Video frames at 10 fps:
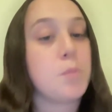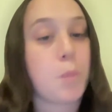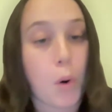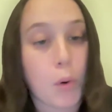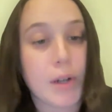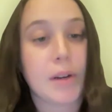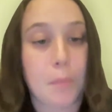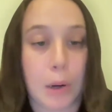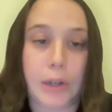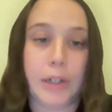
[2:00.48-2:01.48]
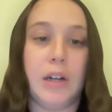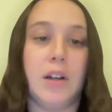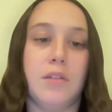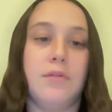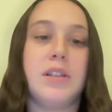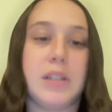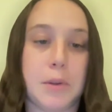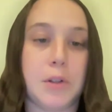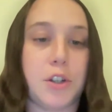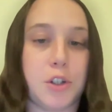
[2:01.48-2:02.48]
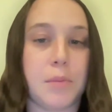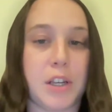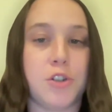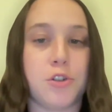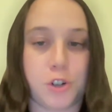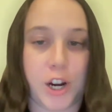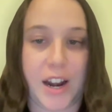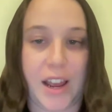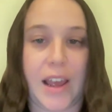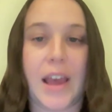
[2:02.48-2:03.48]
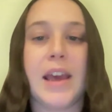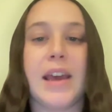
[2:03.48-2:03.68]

important part of simulation-based training